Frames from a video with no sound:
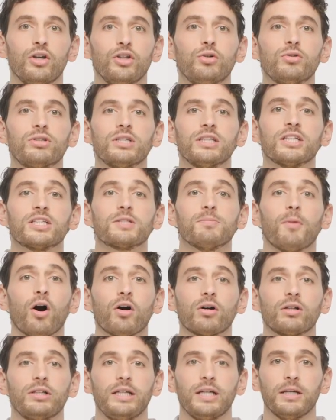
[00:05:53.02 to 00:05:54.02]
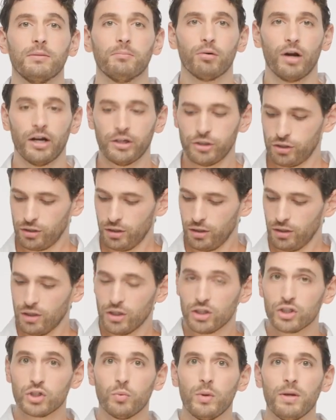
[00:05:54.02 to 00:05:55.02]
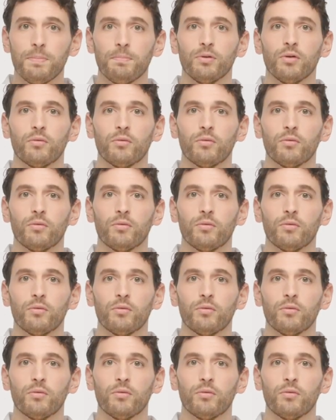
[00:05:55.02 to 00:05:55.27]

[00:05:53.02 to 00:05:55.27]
Using the small cleaning brush, sweep